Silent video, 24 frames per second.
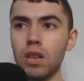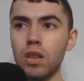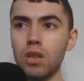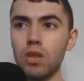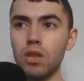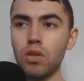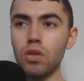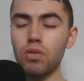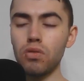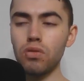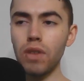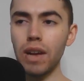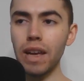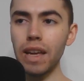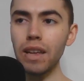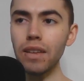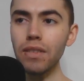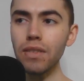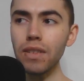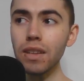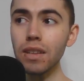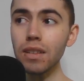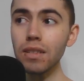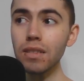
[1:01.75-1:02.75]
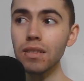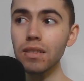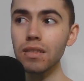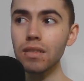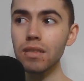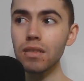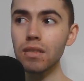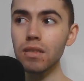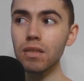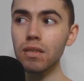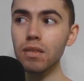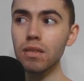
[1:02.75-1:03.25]
The Ravens,
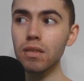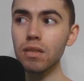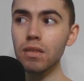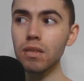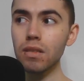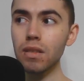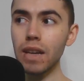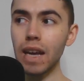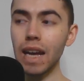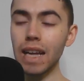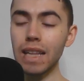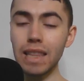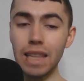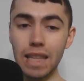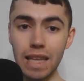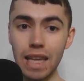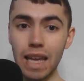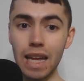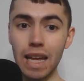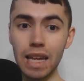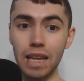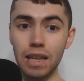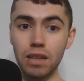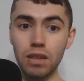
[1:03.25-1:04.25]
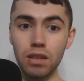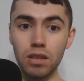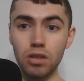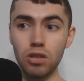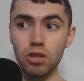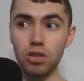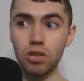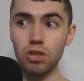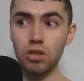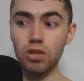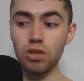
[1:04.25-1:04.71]
at the end,